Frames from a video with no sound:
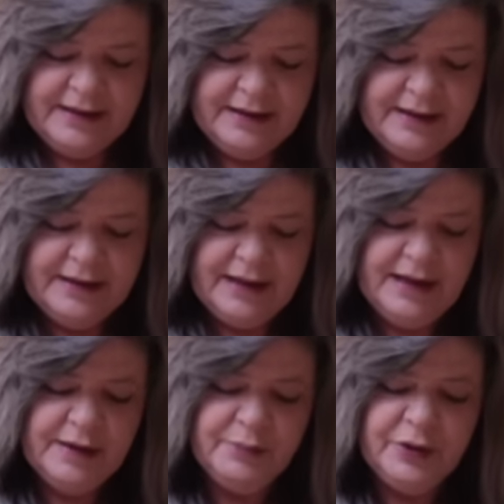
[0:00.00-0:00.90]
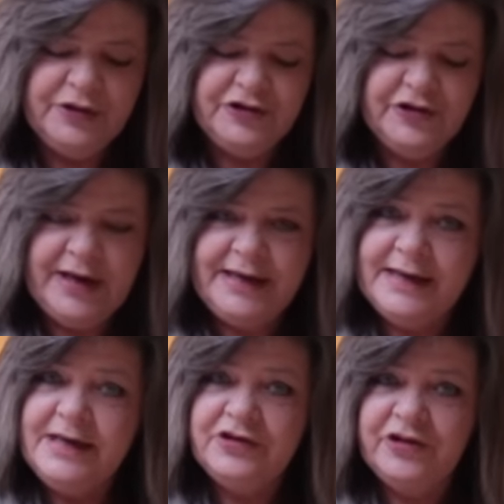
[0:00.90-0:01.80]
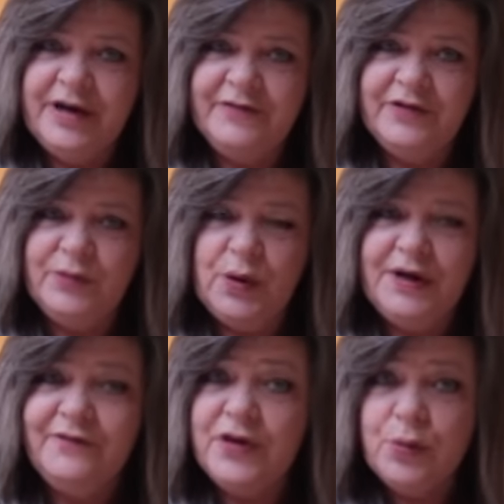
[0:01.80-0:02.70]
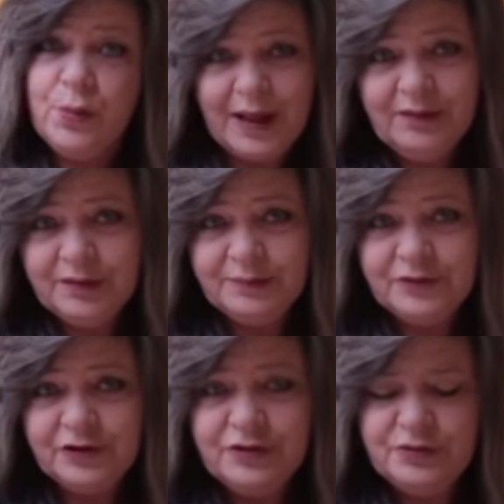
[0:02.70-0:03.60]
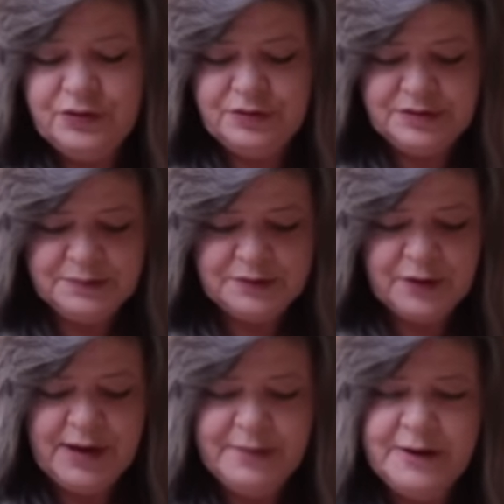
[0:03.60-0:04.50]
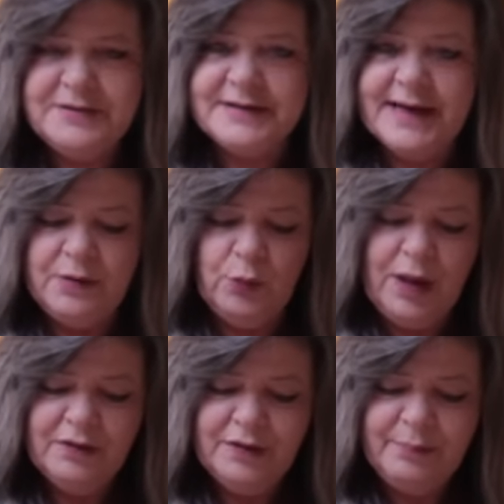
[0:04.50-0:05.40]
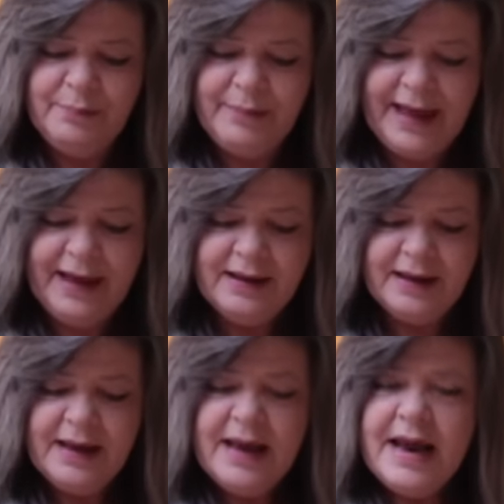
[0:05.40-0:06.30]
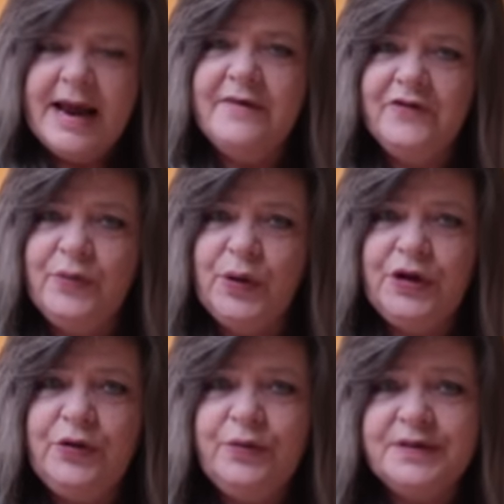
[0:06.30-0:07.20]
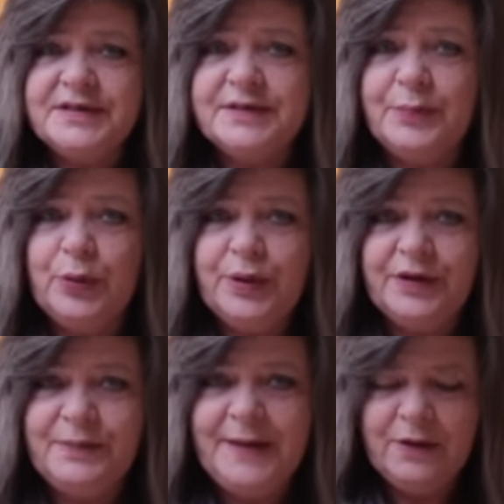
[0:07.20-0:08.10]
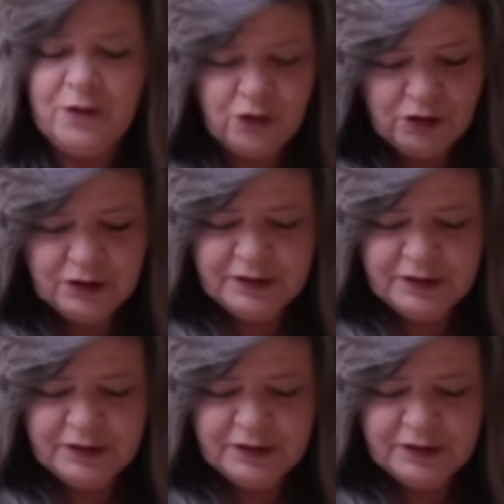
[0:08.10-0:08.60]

I appreciate each and every one of you. Welcome to you new subscribers and welcome back everyone who has supported me. All